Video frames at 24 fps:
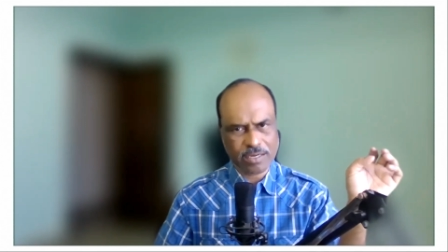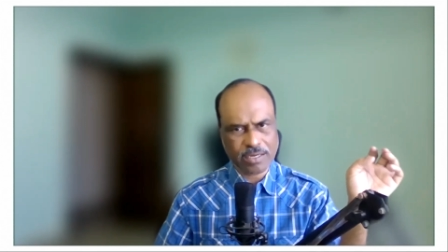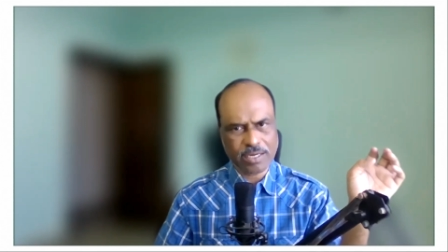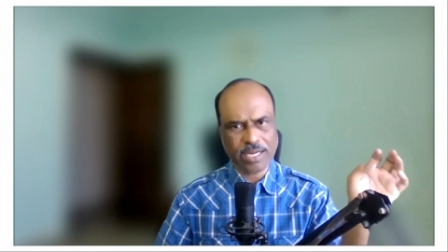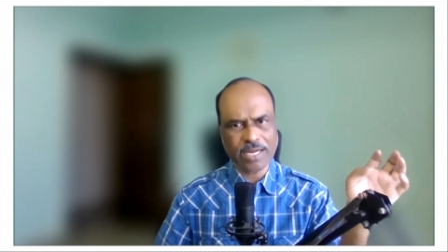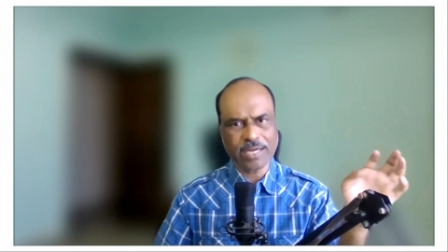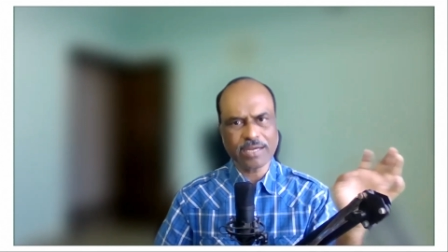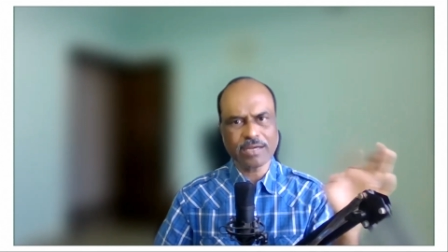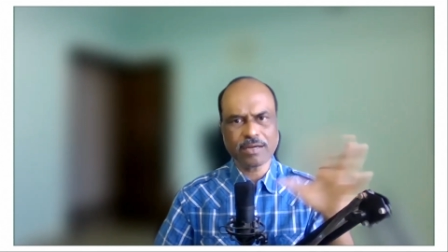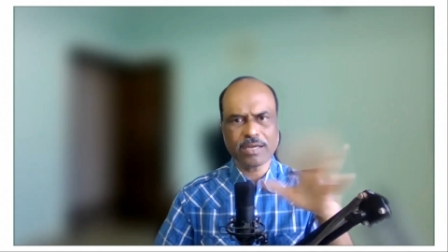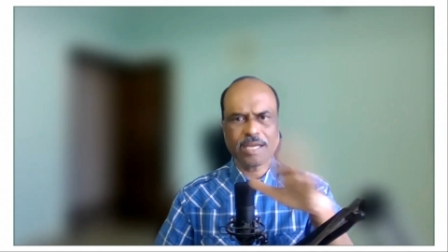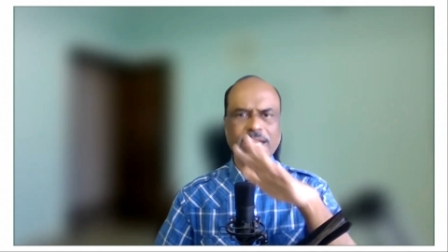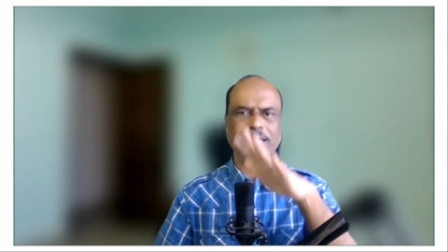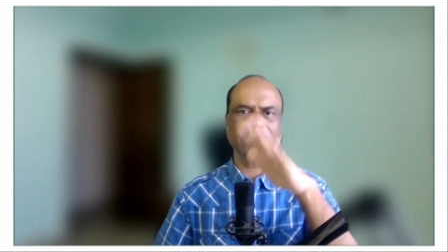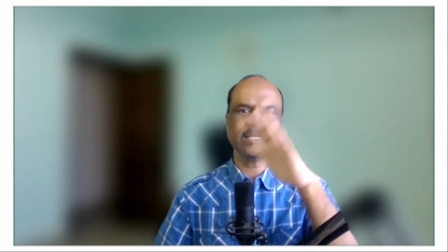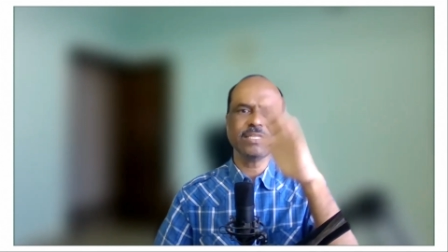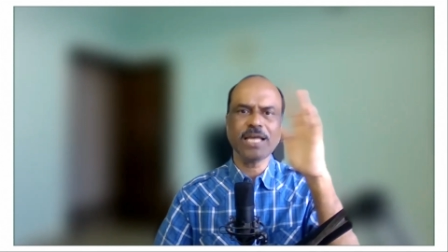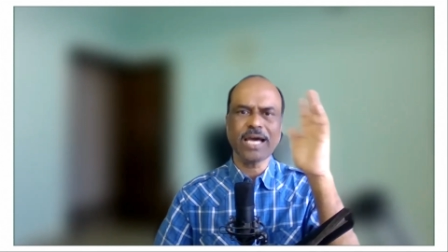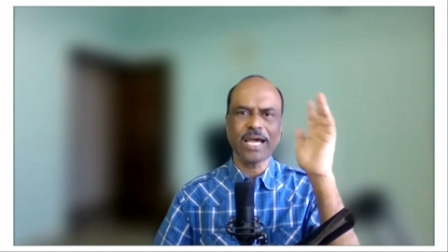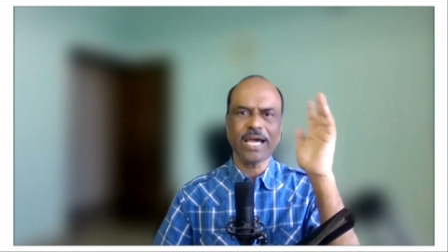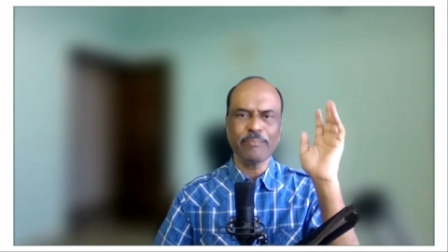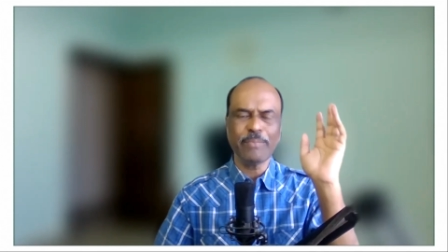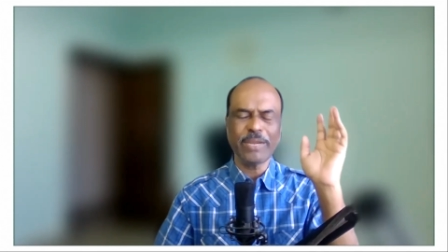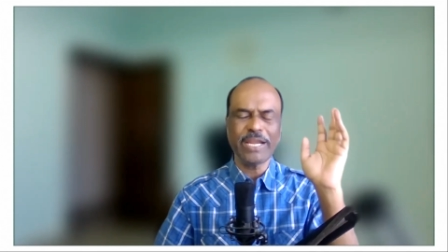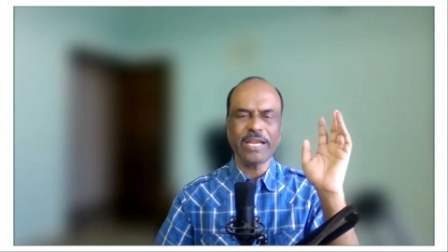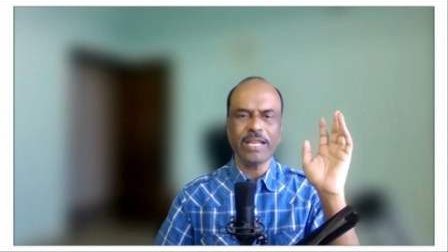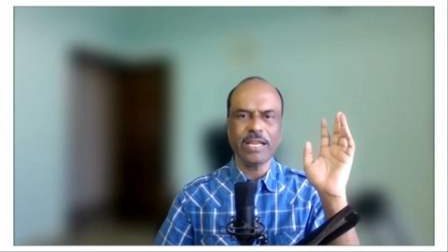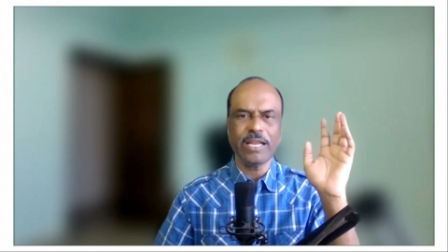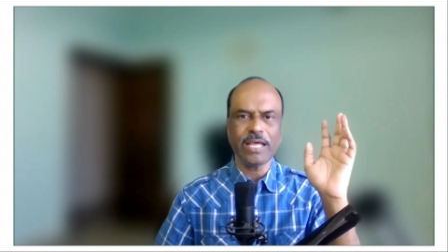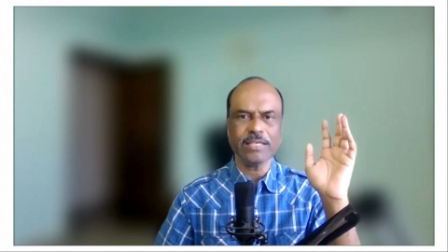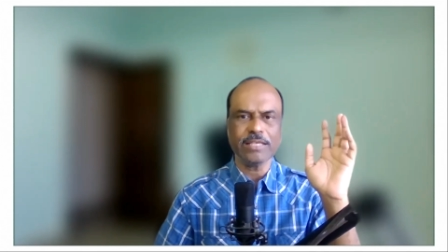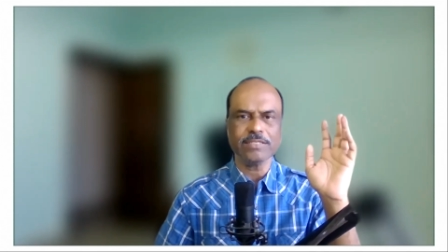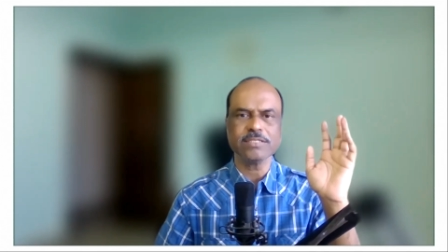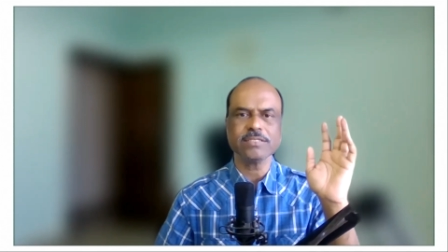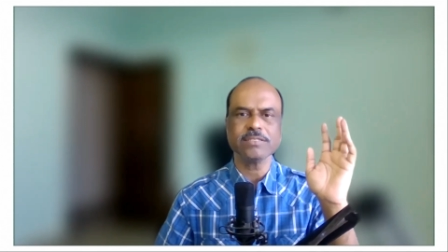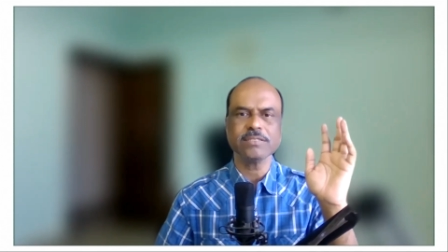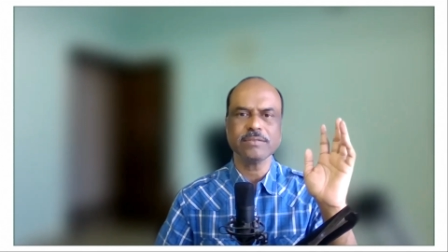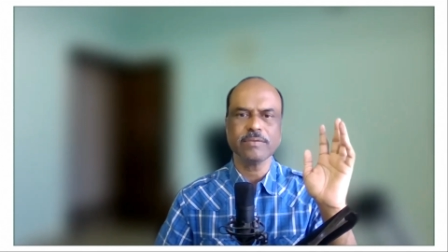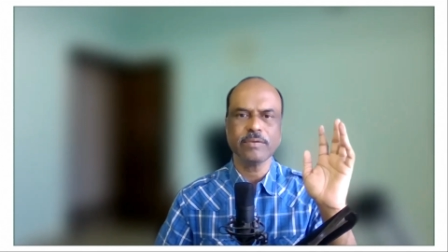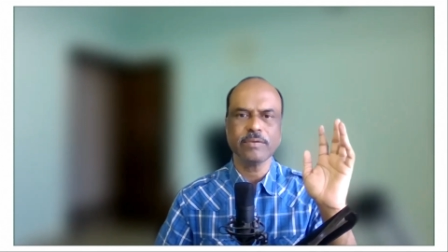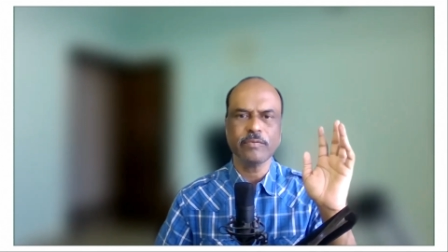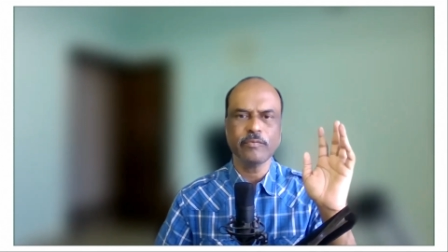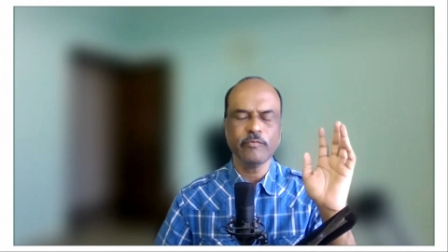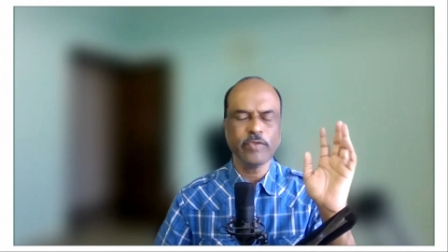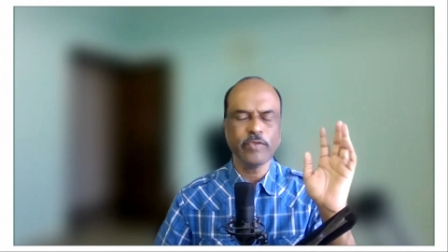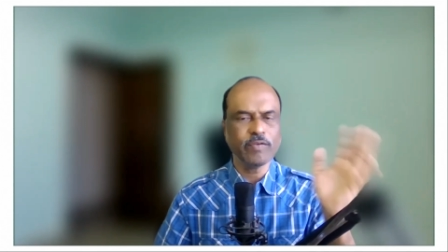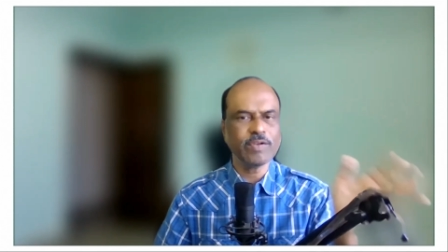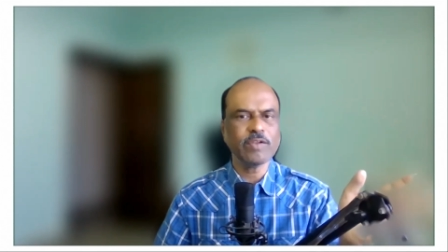Let let there be delays
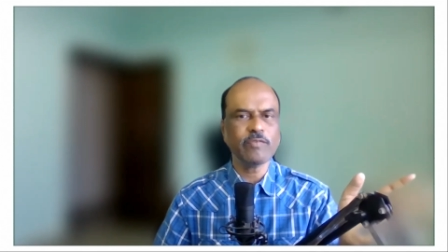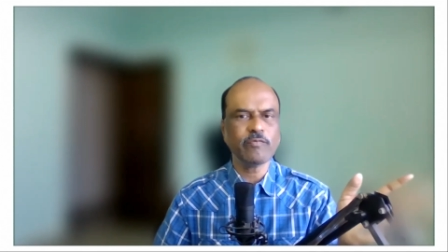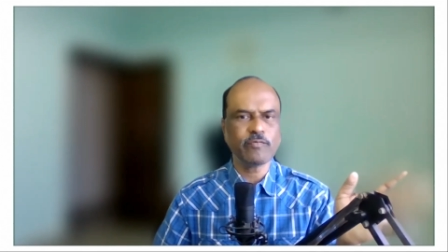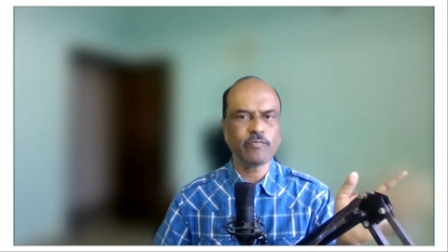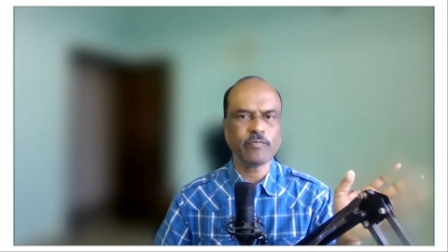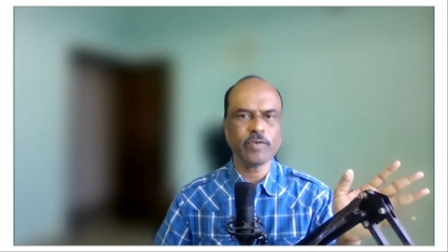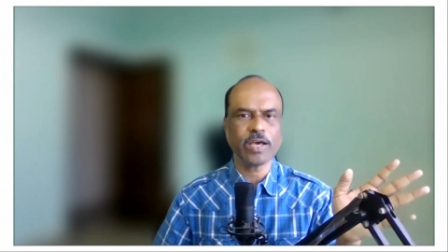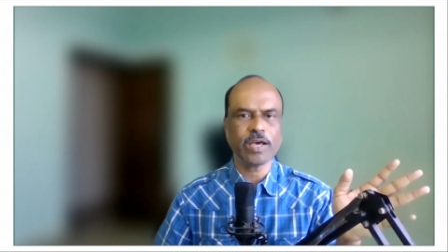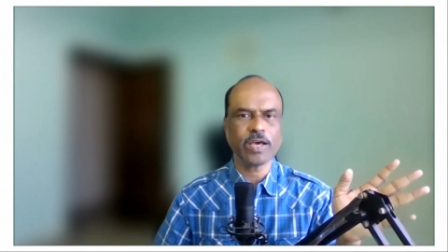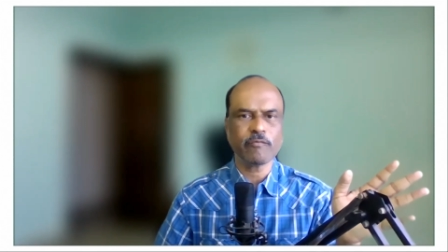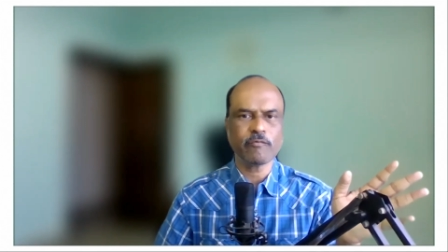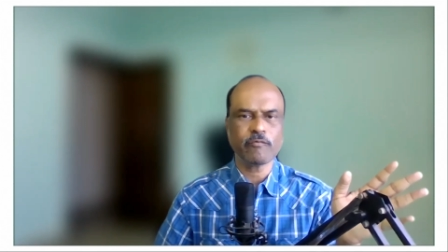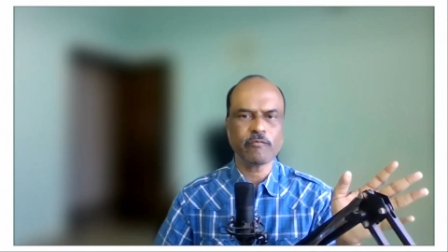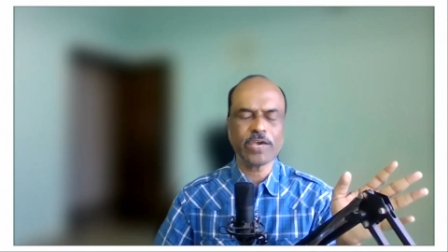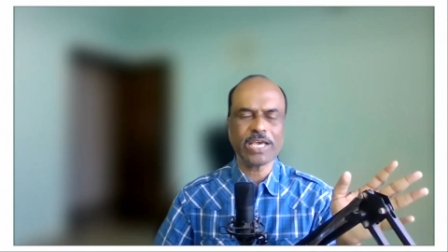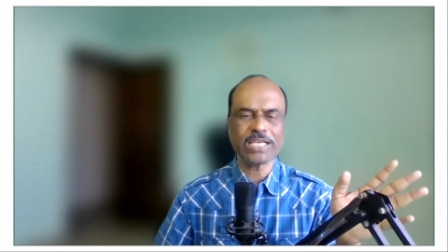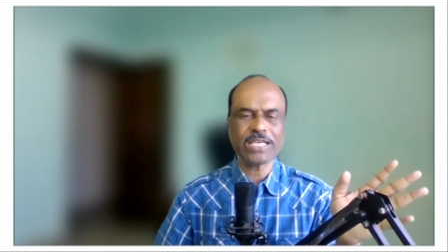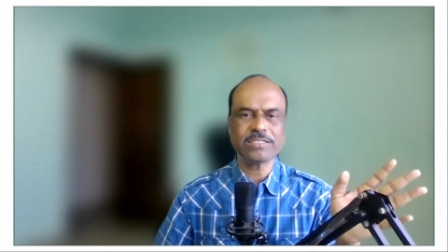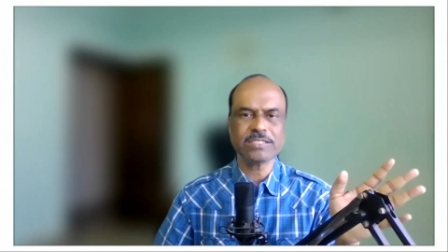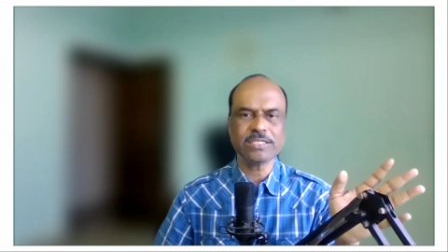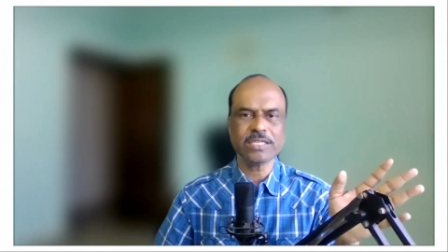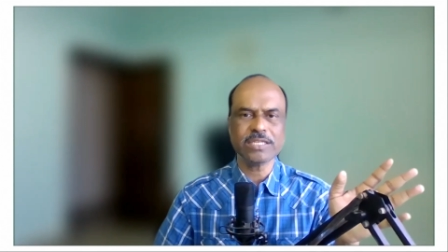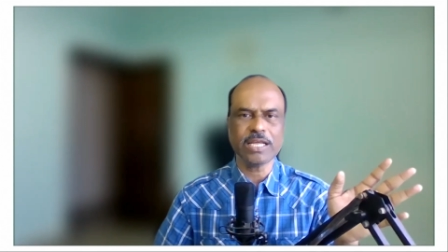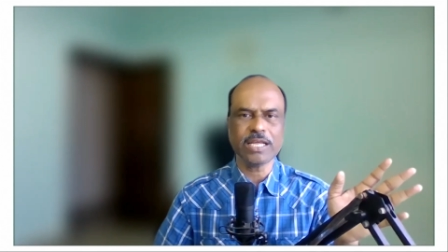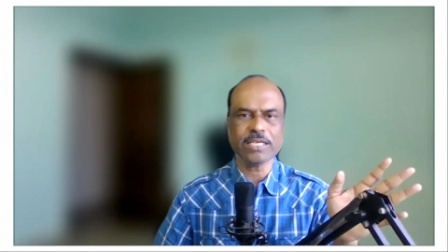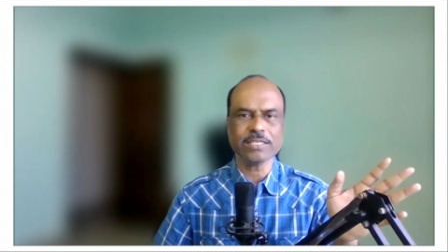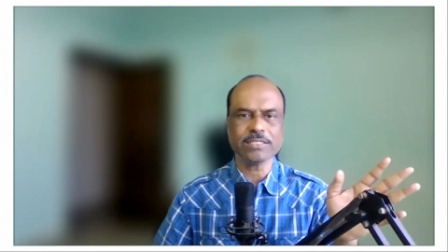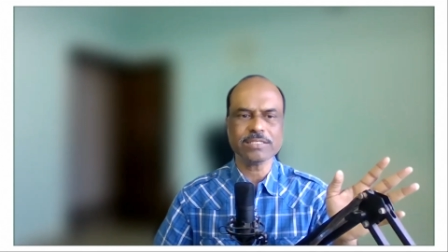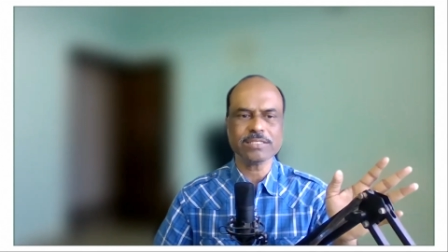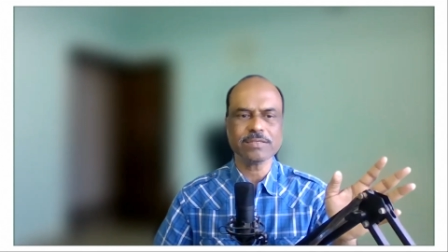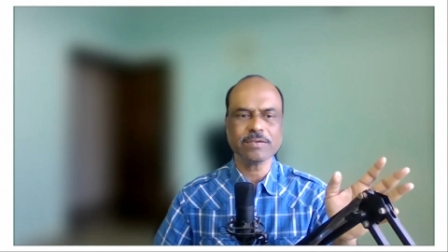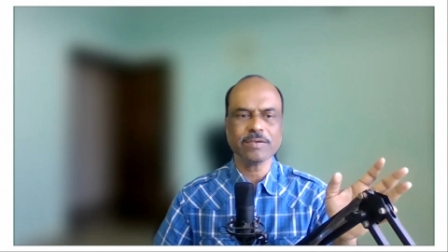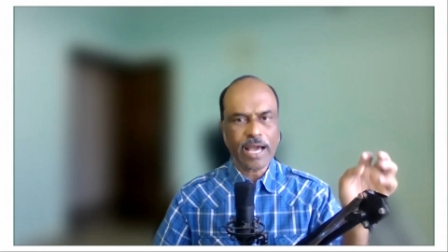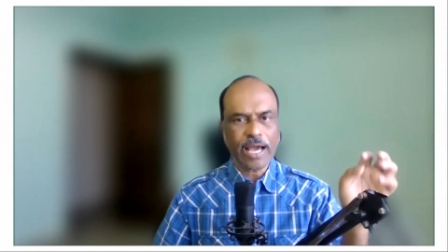we will face delays.